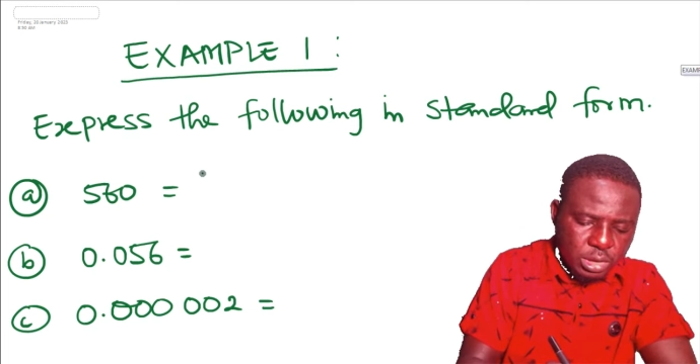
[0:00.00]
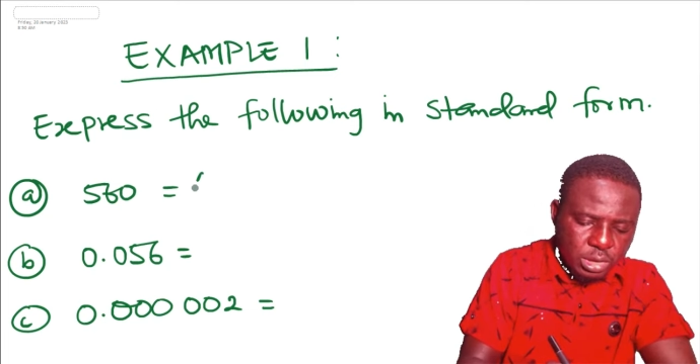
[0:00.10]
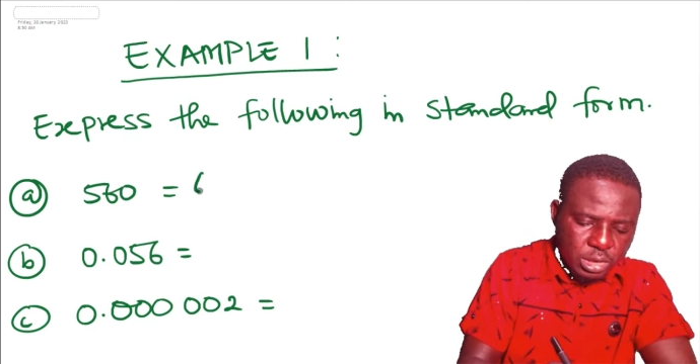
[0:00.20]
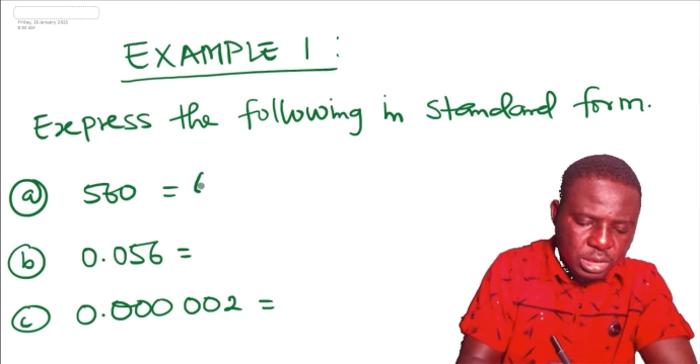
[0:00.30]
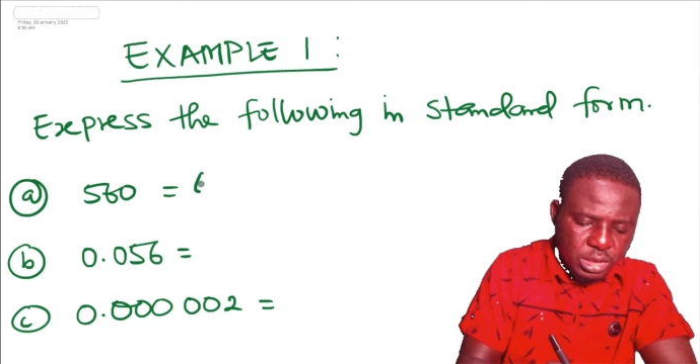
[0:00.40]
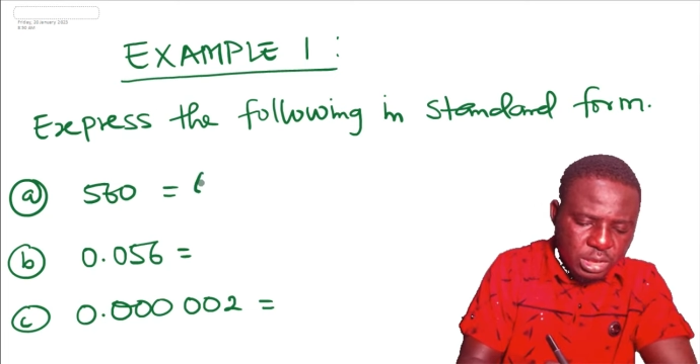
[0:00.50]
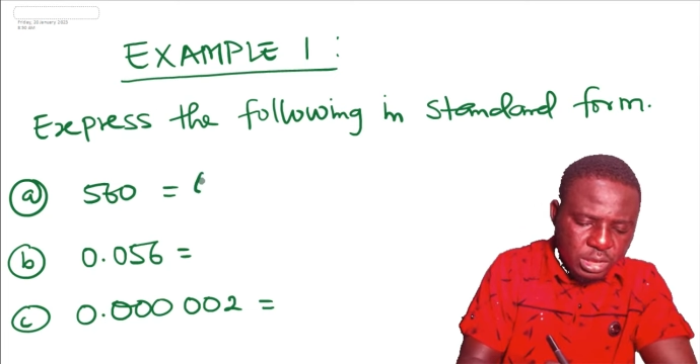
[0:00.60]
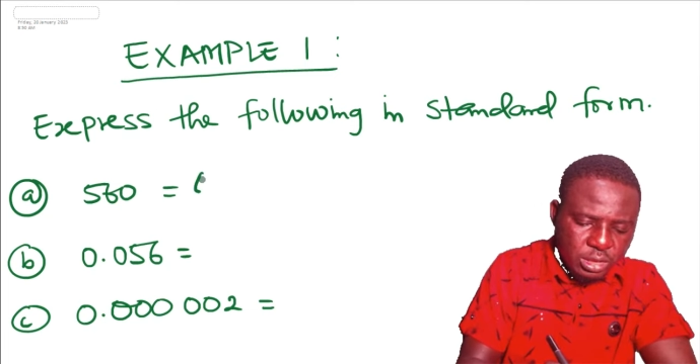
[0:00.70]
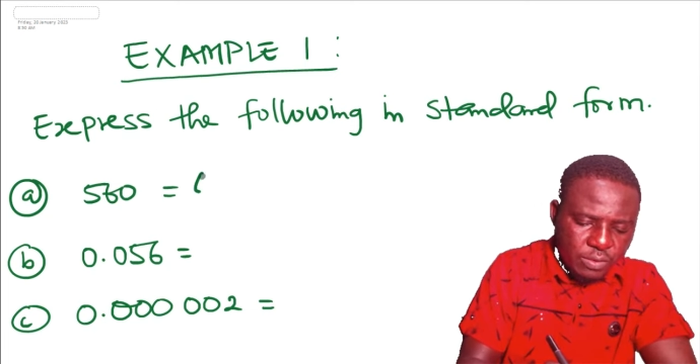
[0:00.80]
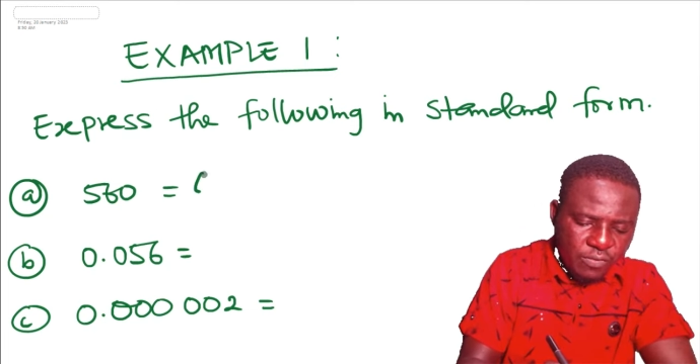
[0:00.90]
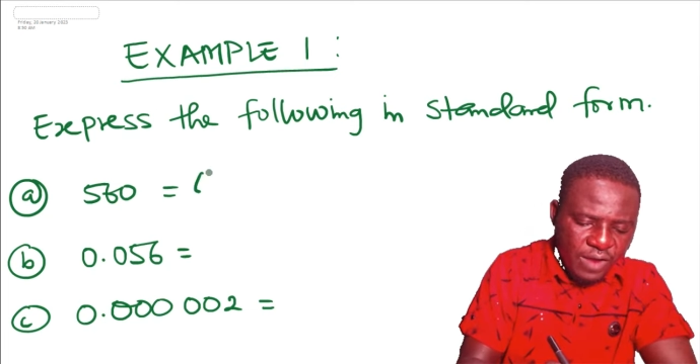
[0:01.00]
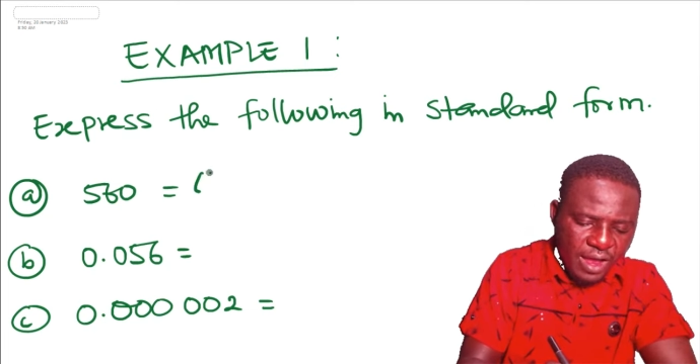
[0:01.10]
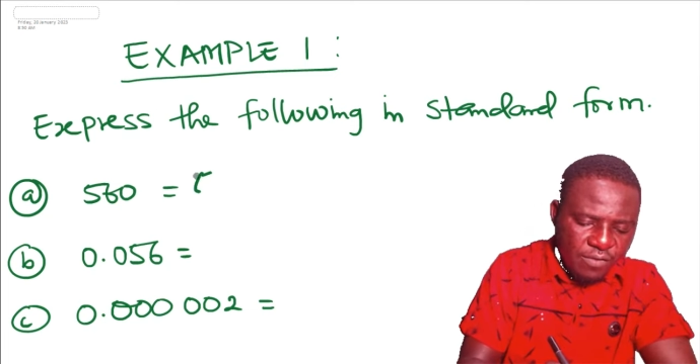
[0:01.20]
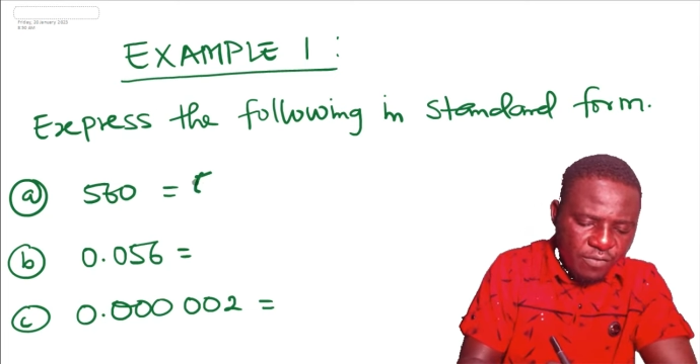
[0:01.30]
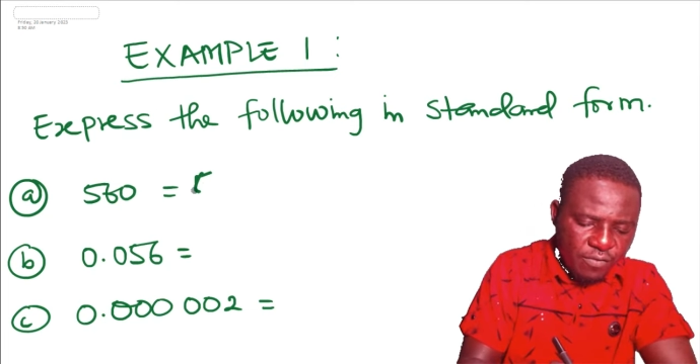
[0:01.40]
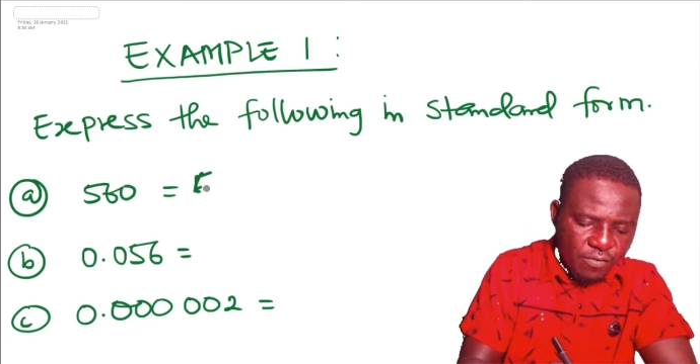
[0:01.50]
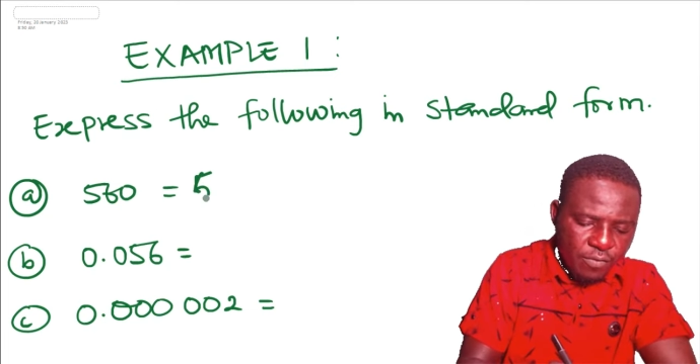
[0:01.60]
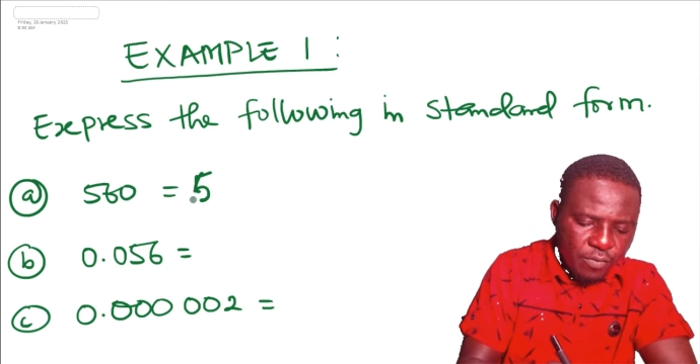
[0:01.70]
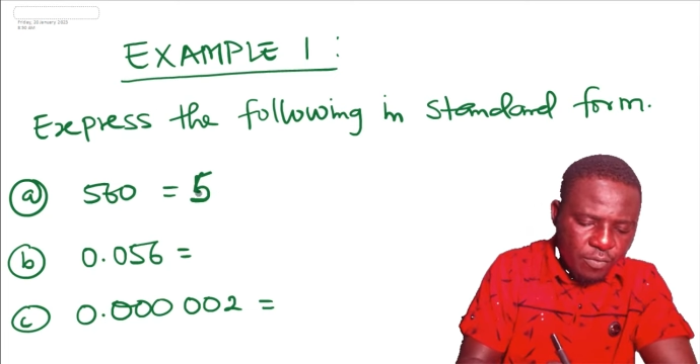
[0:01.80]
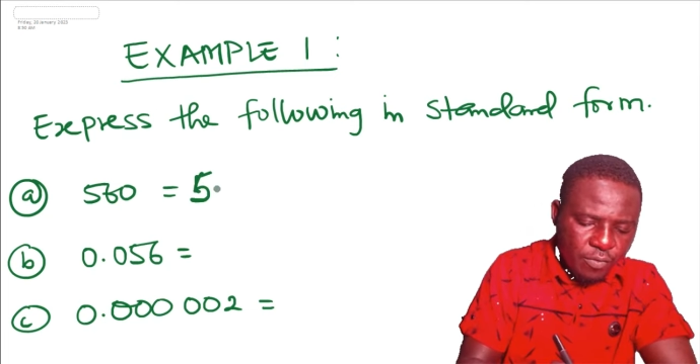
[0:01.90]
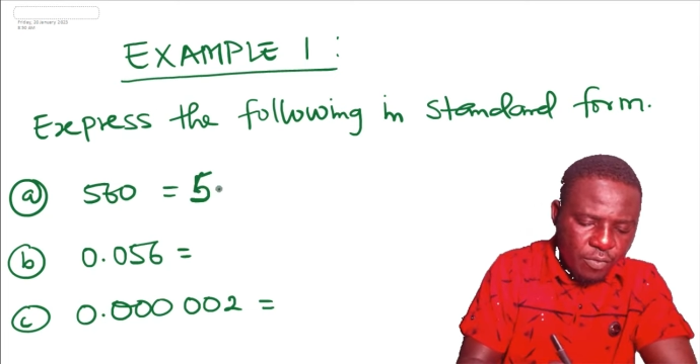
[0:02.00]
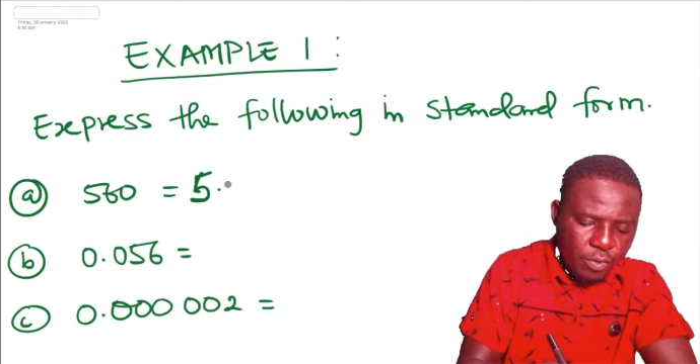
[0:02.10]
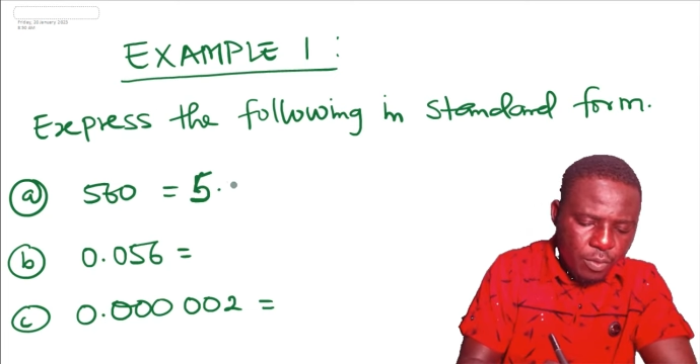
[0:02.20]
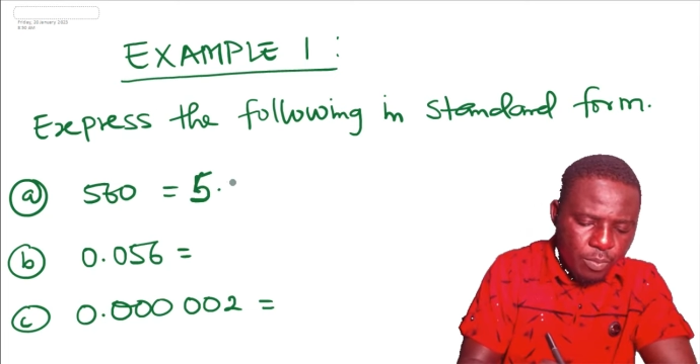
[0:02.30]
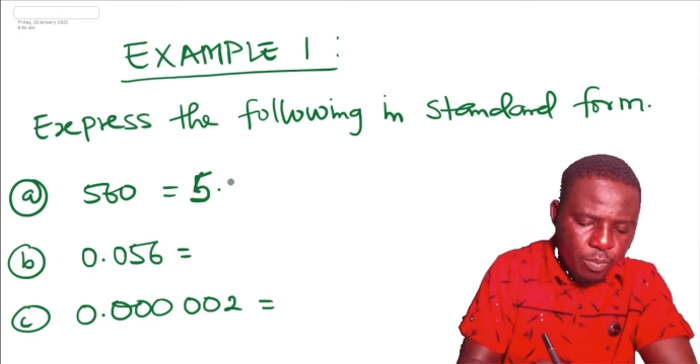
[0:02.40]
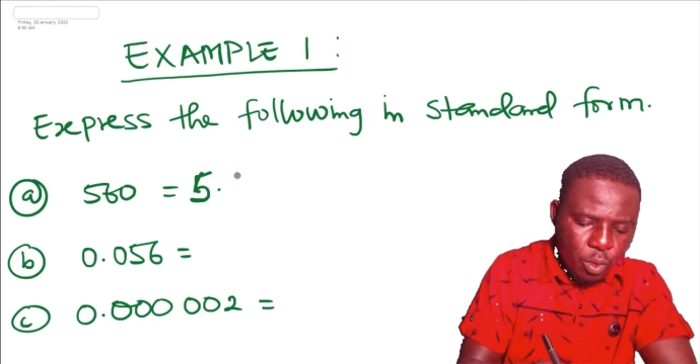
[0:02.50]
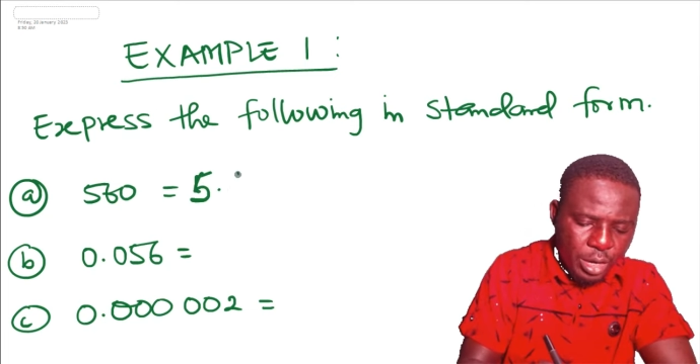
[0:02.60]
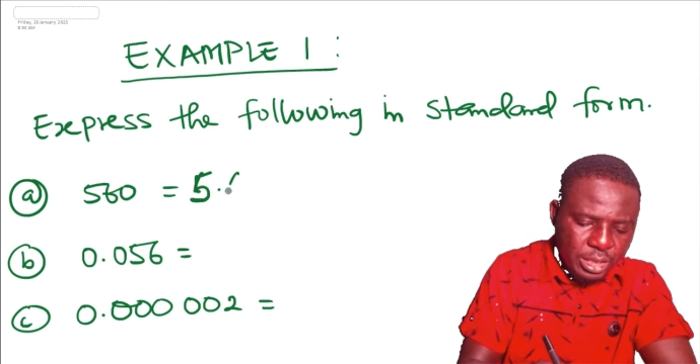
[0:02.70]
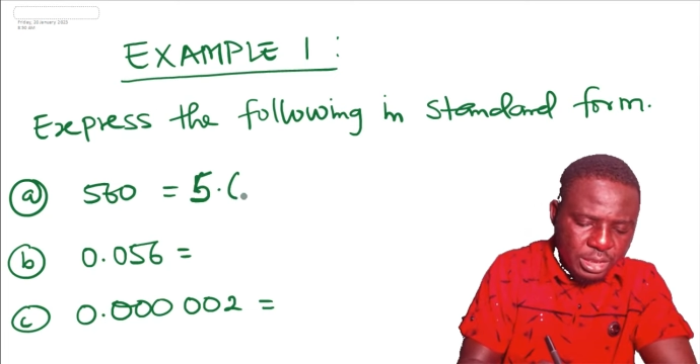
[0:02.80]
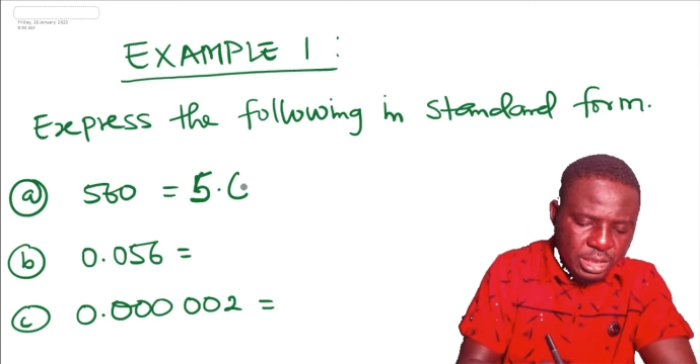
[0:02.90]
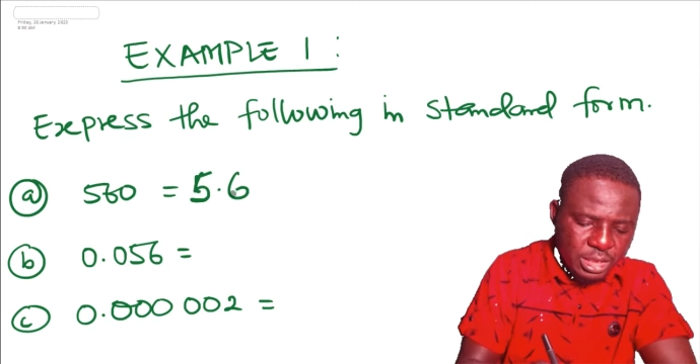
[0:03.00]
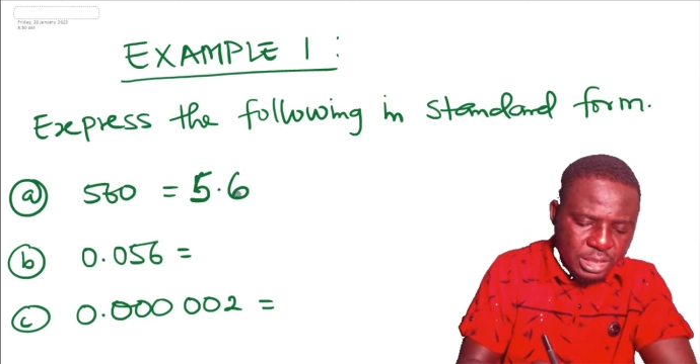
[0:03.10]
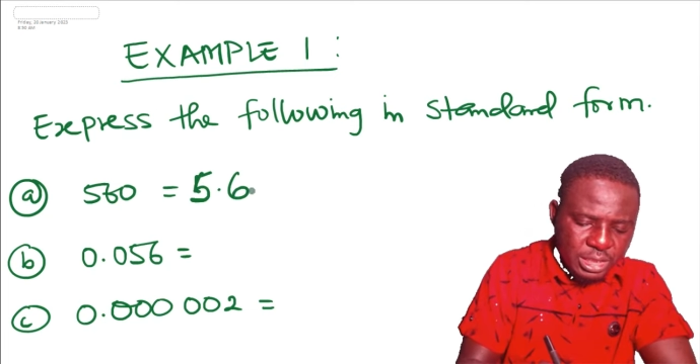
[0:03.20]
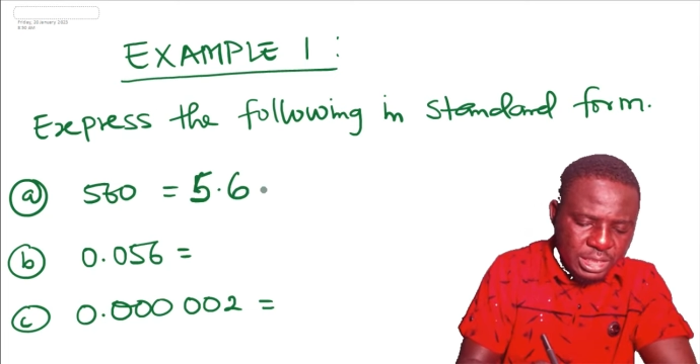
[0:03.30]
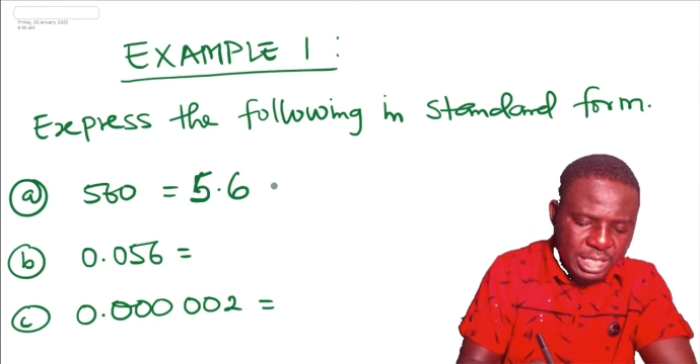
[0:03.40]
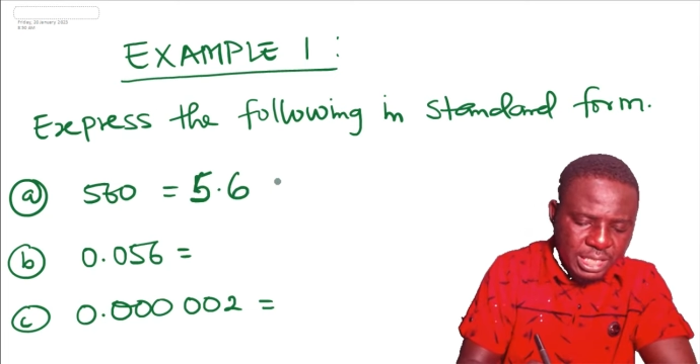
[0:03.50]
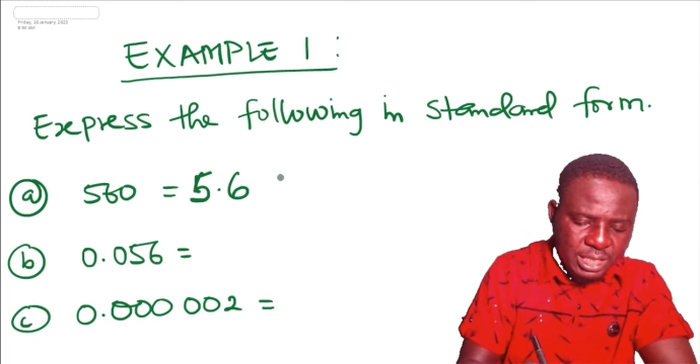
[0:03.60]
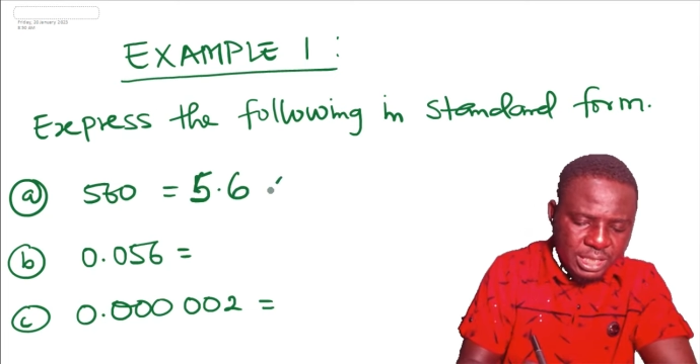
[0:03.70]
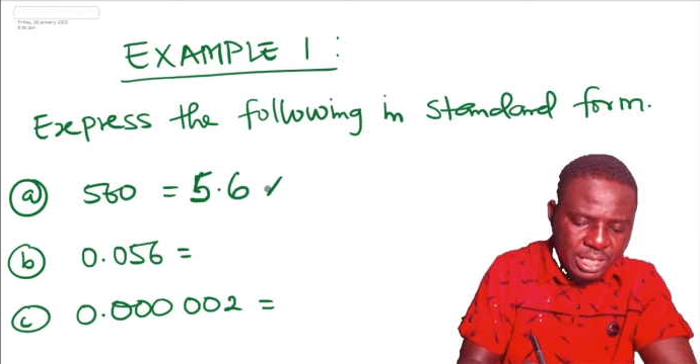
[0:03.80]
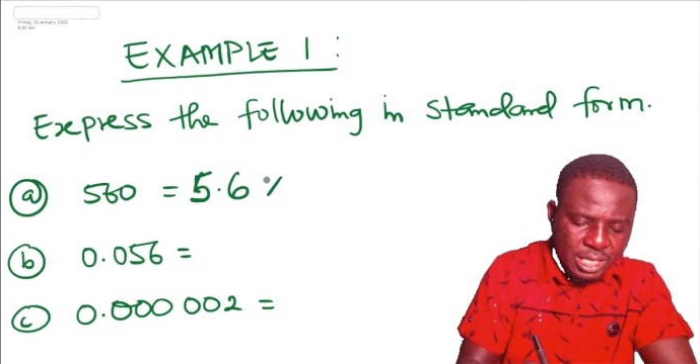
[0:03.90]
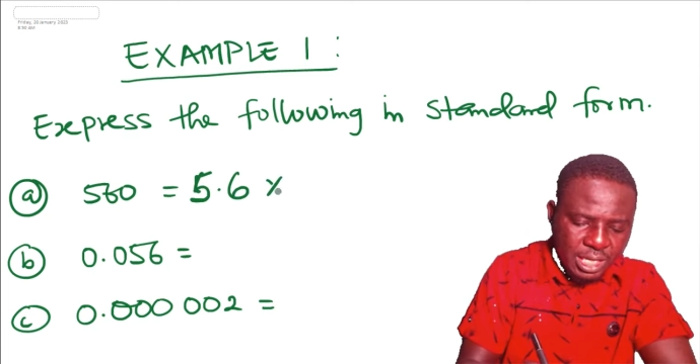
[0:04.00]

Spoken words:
5.6